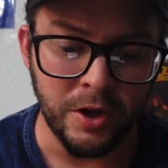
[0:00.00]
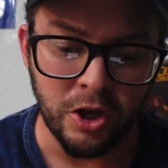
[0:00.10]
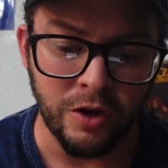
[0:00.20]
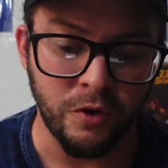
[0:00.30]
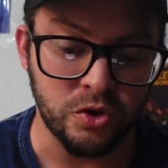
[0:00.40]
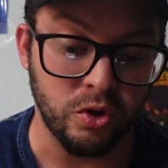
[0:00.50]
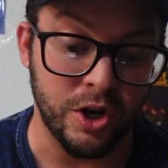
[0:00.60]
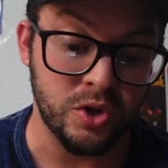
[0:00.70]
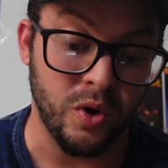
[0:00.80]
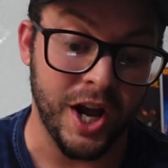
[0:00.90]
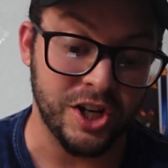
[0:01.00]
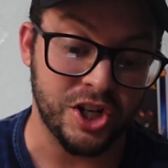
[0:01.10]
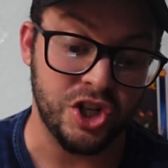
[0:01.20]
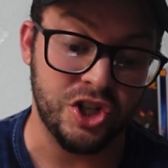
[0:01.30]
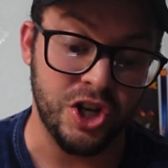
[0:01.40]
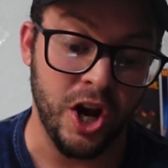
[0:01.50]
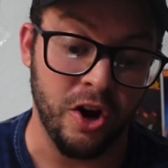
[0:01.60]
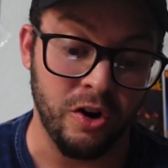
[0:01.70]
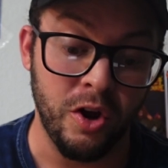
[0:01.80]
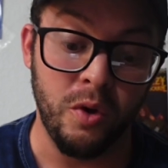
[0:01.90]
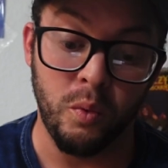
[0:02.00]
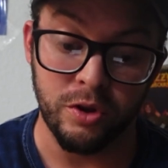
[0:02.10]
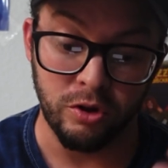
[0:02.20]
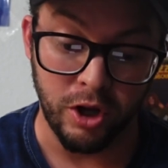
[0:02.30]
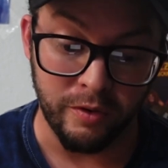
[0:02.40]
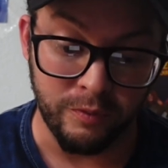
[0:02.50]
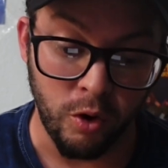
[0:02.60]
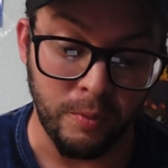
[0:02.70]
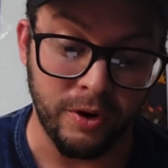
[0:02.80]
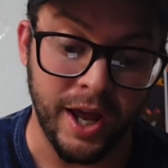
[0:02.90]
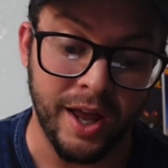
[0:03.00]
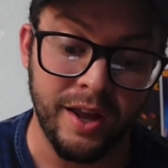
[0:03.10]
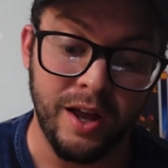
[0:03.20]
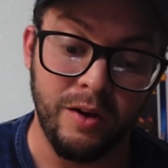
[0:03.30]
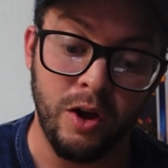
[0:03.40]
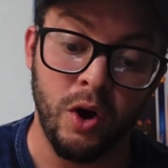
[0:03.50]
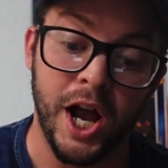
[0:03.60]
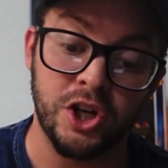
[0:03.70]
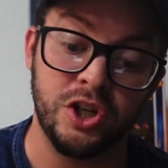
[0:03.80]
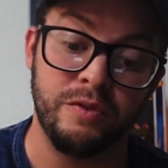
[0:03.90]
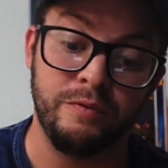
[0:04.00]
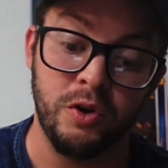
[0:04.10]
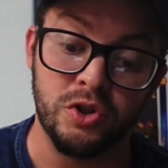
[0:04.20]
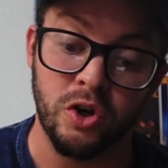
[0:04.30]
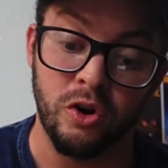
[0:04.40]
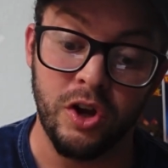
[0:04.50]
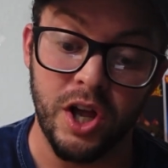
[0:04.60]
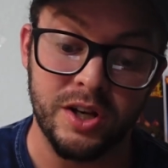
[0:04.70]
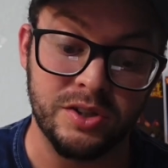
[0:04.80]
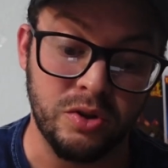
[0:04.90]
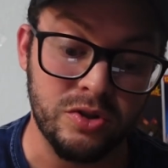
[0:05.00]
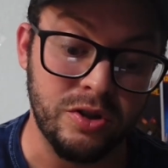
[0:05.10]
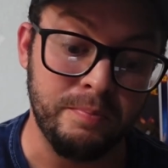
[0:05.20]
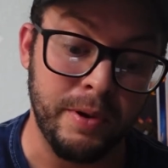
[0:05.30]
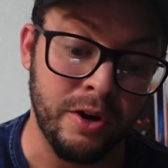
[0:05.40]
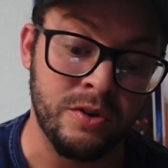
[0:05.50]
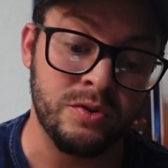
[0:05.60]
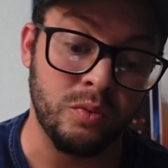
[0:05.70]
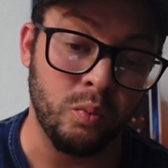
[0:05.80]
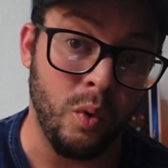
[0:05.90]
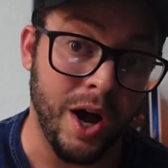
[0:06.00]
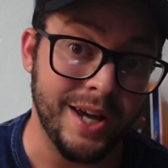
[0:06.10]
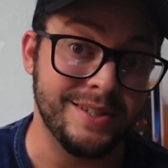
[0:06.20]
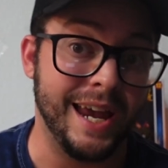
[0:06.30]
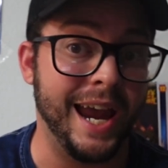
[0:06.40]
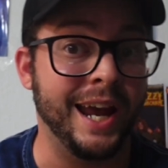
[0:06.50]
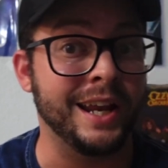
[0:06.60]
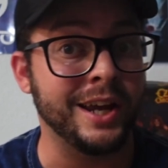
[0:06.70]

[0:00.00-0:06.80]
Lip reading: Universal Orlando has actually shared with the Atlanta Informer that it will actually feature exclusive beers, wines, and